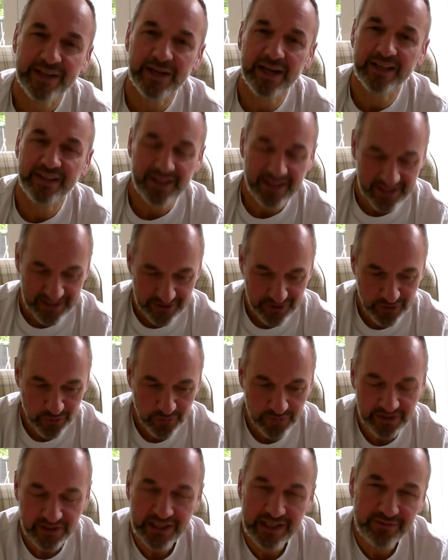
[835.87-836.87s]
And
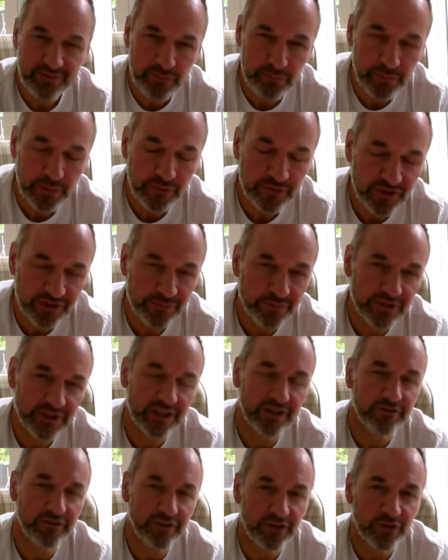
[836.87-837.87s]
so David puts
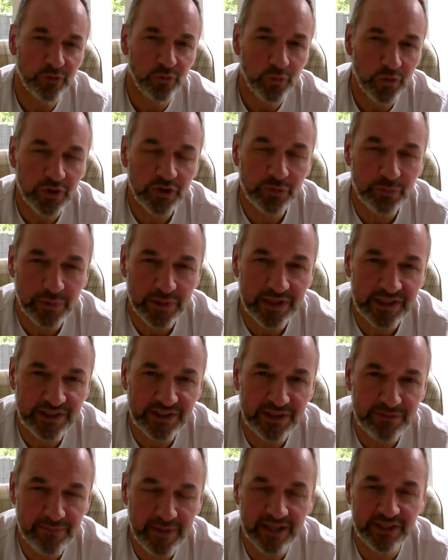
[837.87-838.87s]
himself in the worst
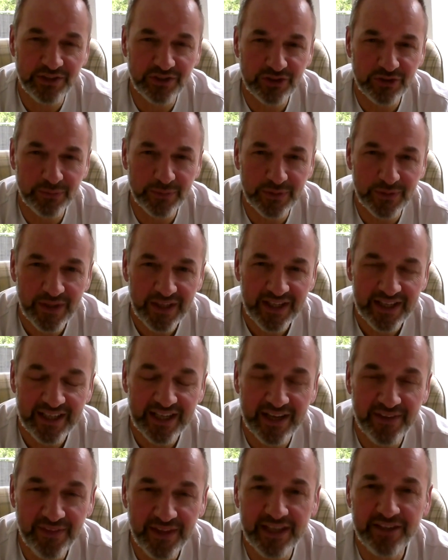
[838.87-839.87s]
place imaginable
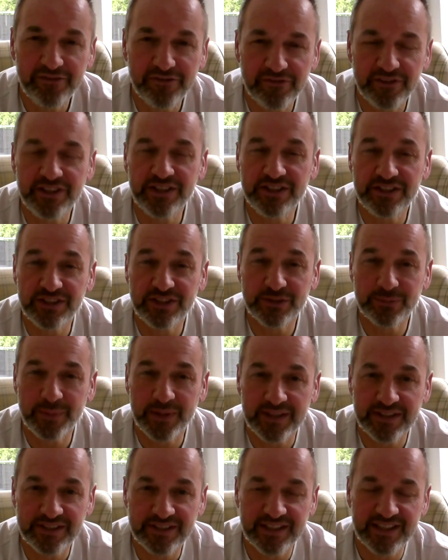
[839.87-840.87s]
and then finishes
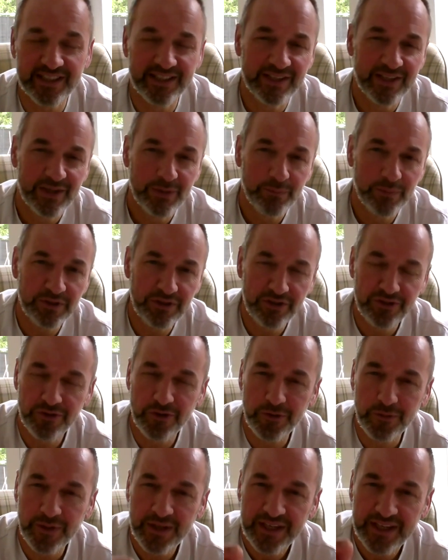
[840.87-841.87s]
by saying,
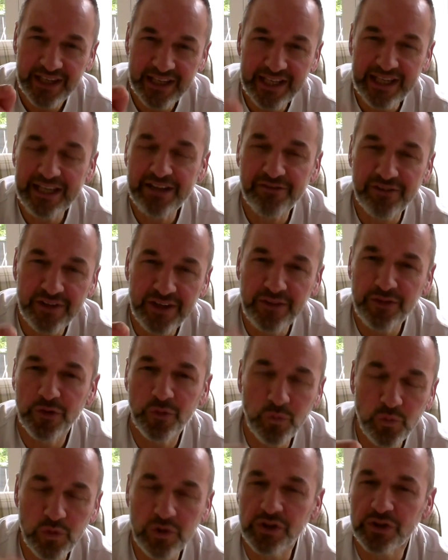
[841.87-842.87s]
but even in the
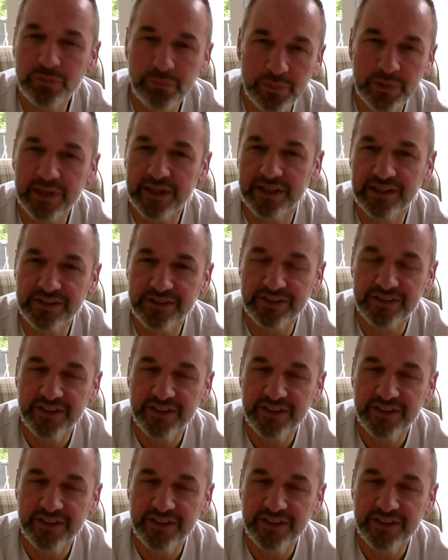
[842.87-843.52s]
worst place,